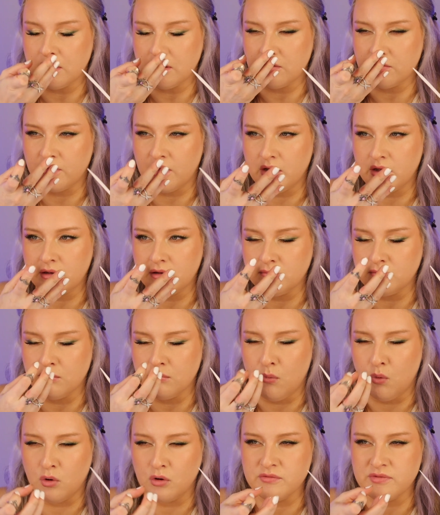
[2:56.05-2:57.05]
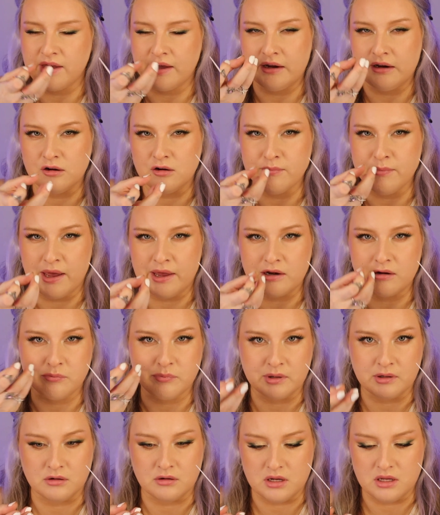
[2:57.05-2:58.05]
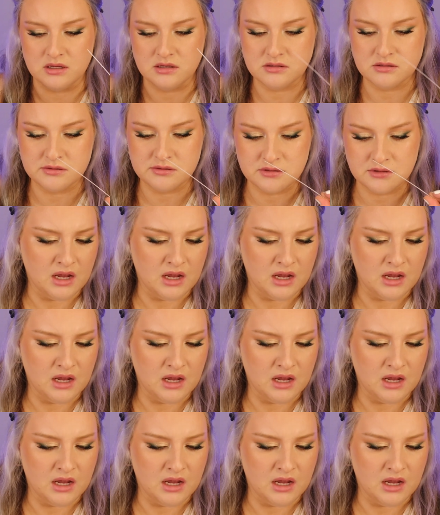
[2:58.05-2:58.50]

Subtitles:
you've got more of that aromatic bitterness.